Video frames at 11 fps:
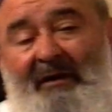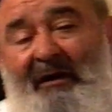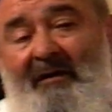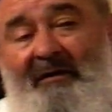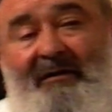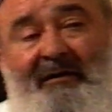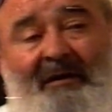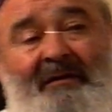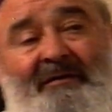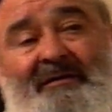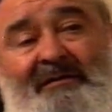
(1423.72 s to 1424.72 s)
uncle and
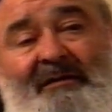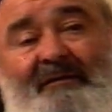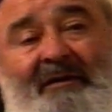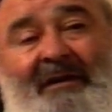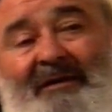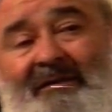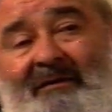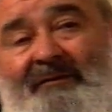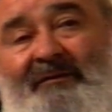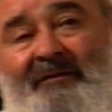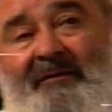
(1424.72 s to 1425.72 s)
aunt received a letter
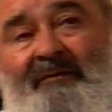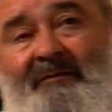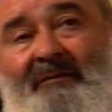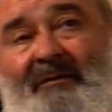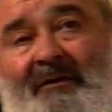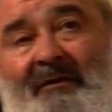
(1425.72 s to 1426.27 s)
from